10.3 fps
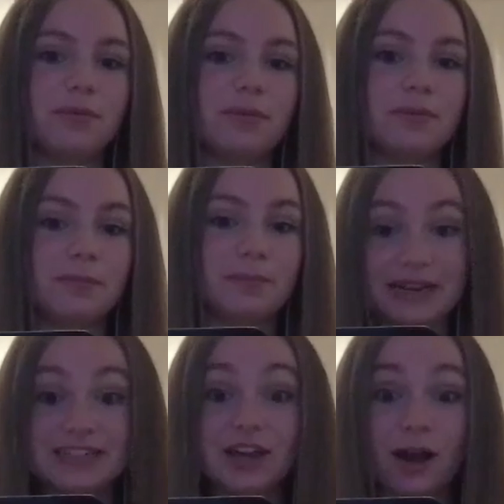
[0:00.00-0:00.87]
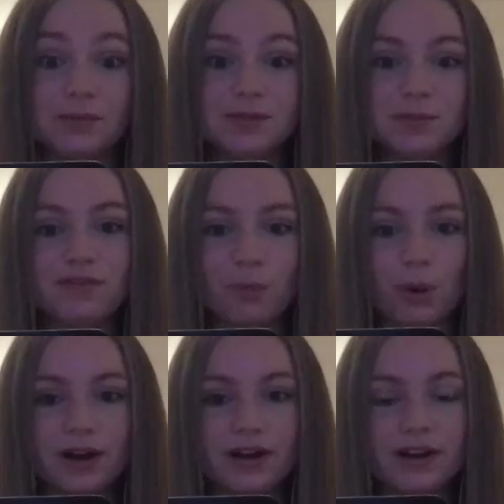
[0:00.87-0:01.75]
many times
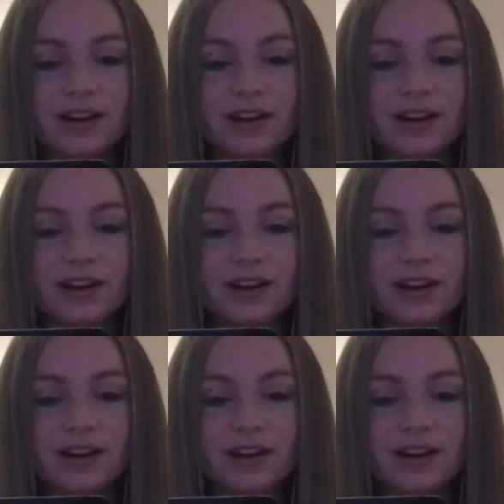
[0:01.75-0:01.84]
before,